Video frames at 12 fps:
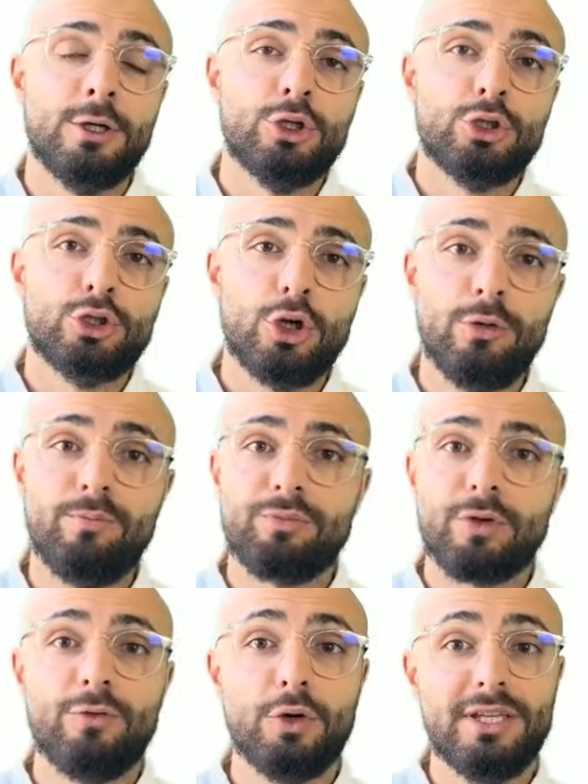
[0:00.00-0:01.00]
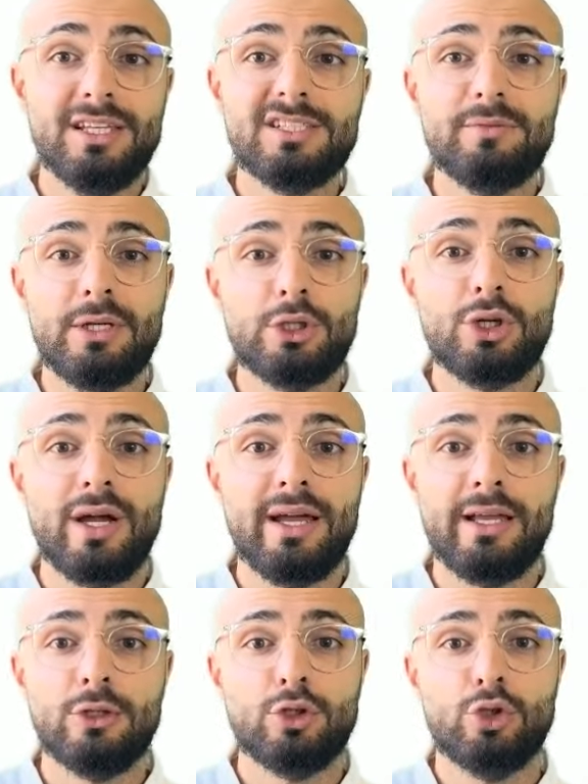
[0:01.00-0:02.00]
So for years, they've been
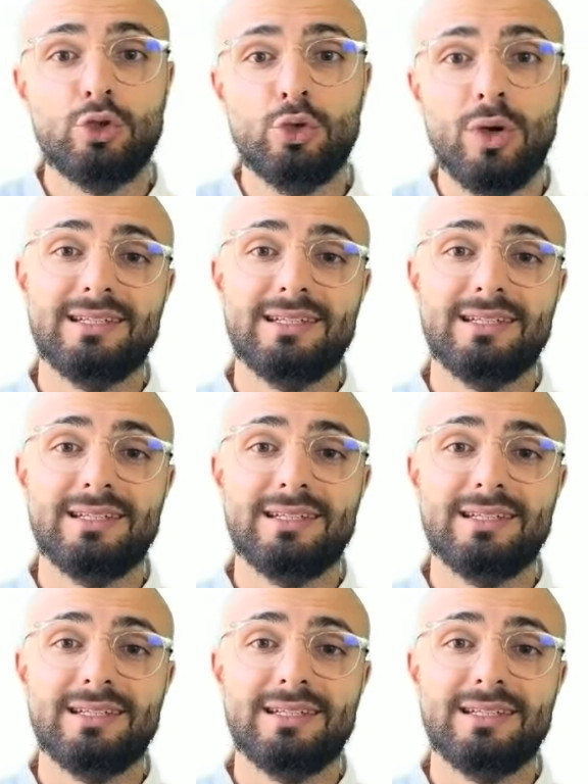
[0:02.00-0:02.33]
trying to